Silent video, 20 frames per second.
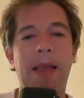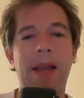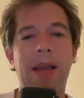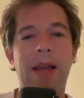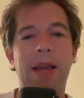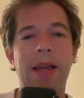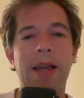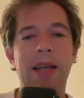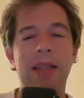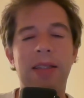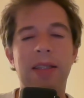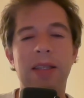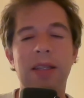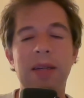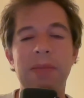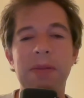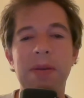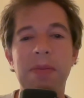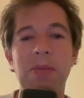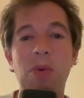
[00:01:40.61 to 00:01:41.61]
It's a
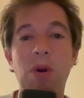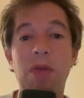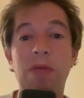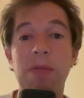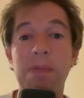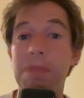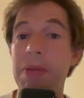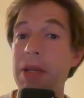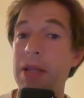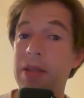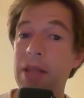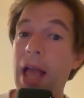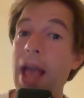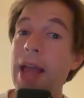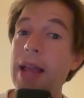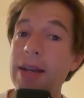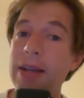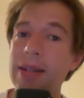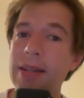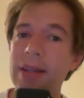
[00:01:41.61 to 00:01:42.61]
little bit more of a big
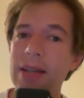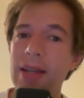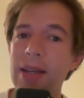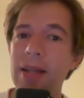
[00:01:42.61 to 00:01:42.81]
tent